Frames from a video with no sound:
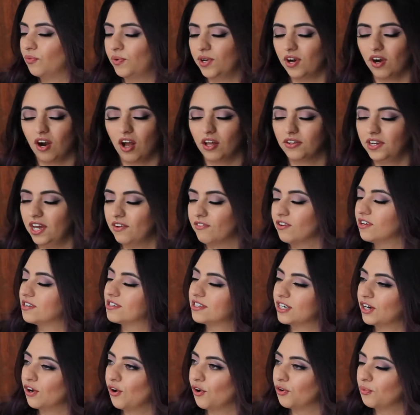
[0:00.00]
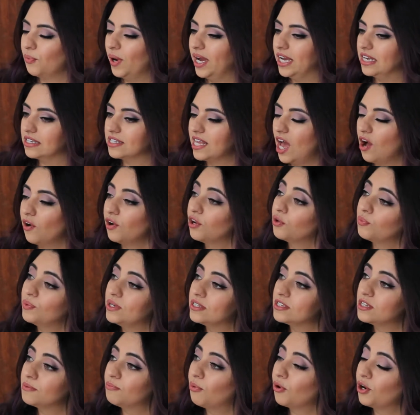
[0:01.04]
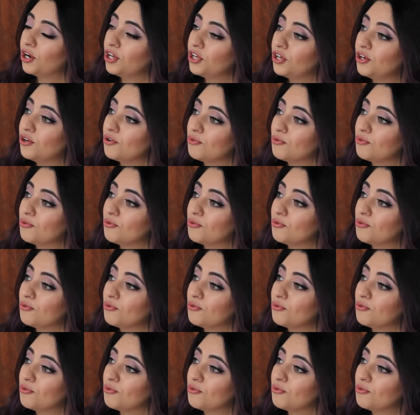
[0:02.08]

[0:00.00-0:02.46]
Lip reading: we're all diverse in our own ways. How can we support